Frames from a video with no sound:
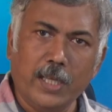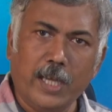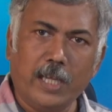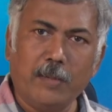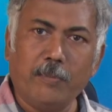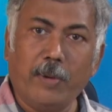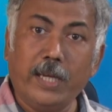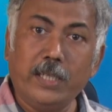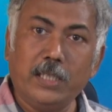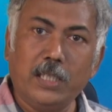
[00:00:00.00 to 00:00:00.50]

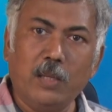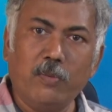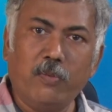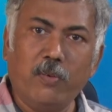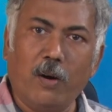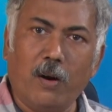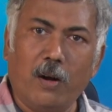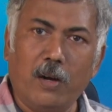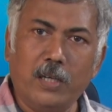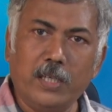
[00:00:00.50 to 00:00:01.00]
and by
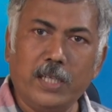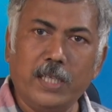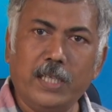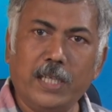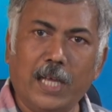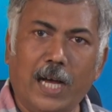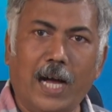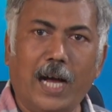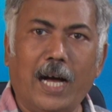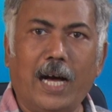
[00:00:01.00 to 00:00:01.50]
default
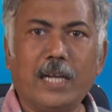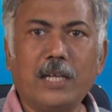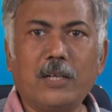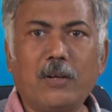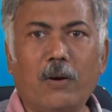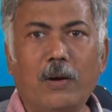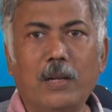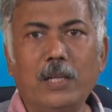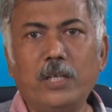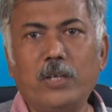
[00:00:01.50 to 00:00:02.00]
in R
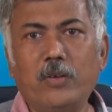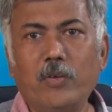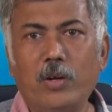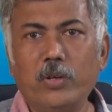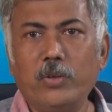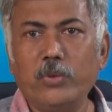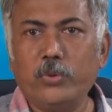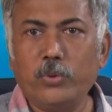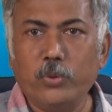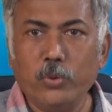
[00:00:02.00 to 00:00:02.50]
call equal
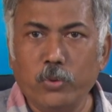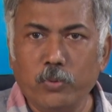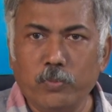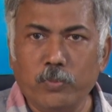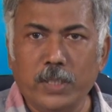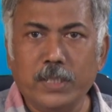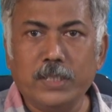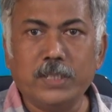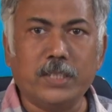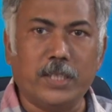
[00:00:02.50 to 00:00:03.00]
to 2
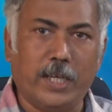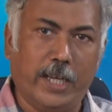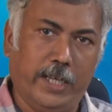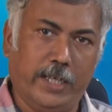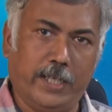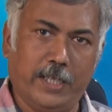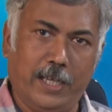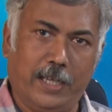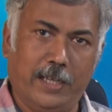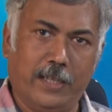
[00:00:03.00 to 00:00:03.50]
means
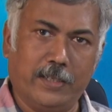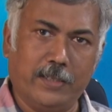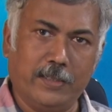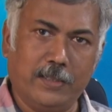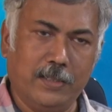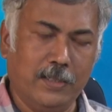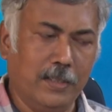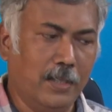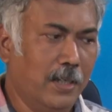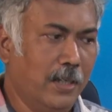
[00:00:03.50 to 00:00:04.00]
red color.
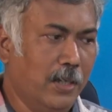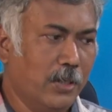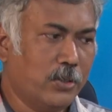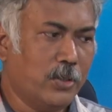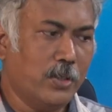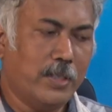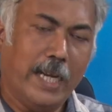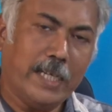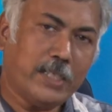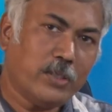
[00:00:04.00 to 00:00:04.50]

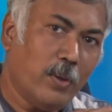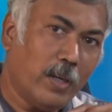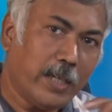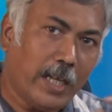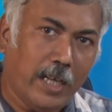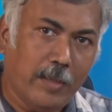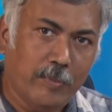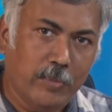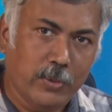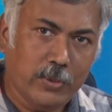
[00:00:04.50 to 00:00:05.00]
So, that is what
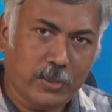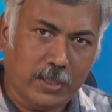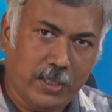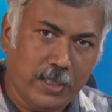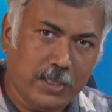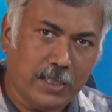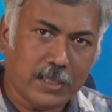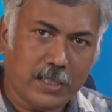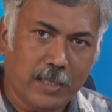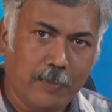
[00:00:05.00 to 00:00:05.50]
I am using
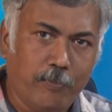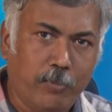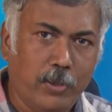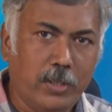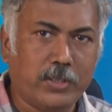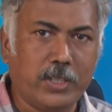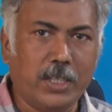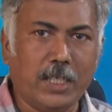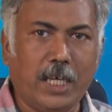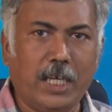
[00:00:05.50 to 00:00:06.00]
this is a simple
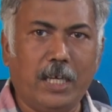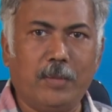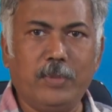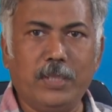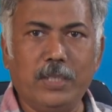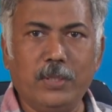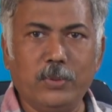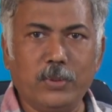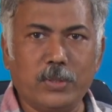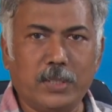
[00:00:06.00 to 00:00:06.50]
trick I am
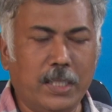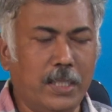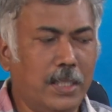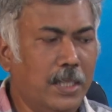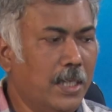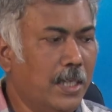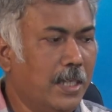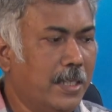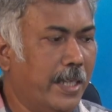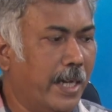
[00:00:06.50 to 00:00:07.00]
using
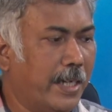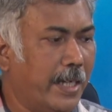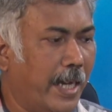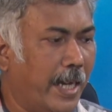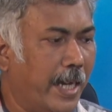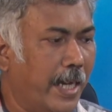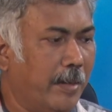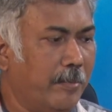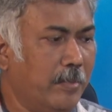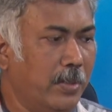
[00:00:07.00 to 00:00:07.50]
that
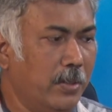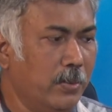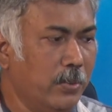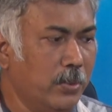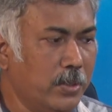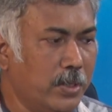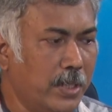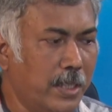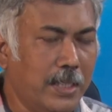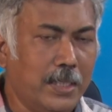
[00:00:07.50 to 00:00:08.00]
I am
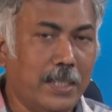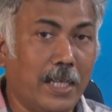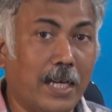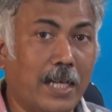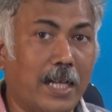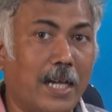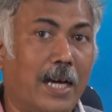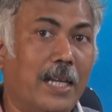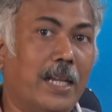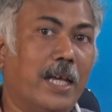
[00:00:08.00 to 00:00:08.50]
using the
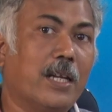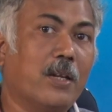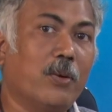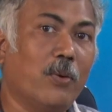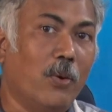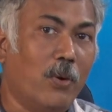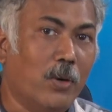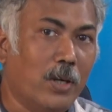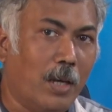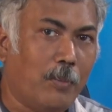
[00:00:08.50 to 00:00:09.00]
color
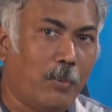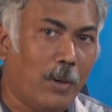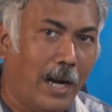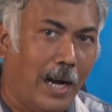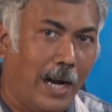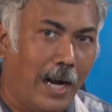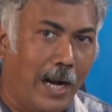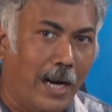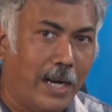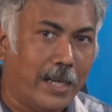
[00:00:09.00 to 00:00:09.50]
code of
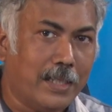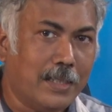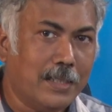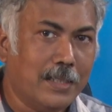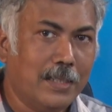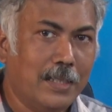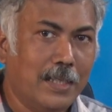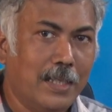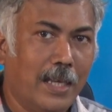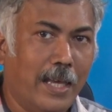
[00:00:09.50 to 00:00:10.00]
R
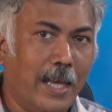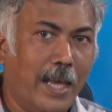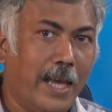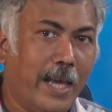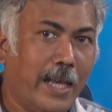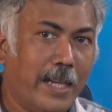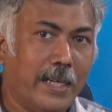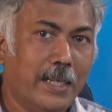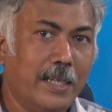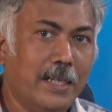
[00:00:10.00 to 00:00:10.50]

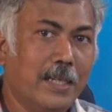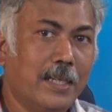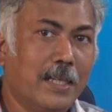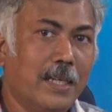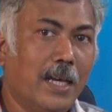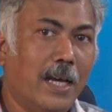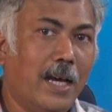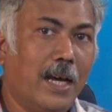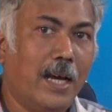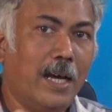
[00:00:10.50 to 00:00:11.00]
and
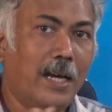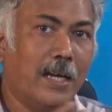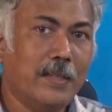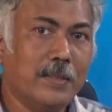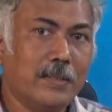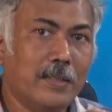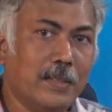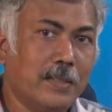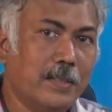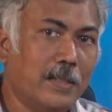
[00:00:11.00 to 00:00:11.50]
uh,
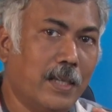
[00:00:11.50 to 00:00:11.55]
the,